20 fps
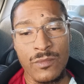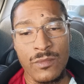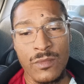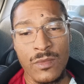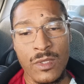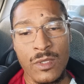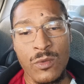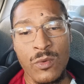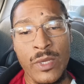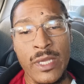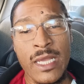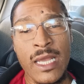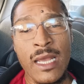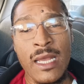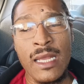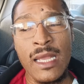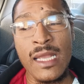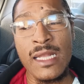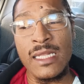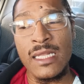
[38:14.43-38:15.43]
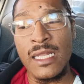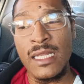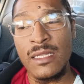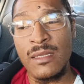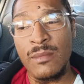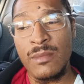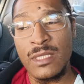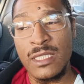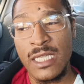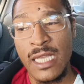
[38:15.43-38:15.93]
We got, and I'm
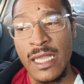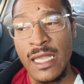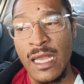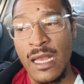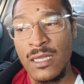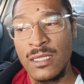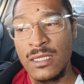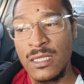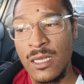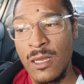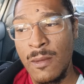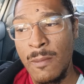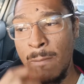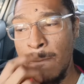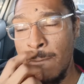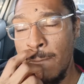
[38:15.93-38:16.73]
gonna tell y'all something.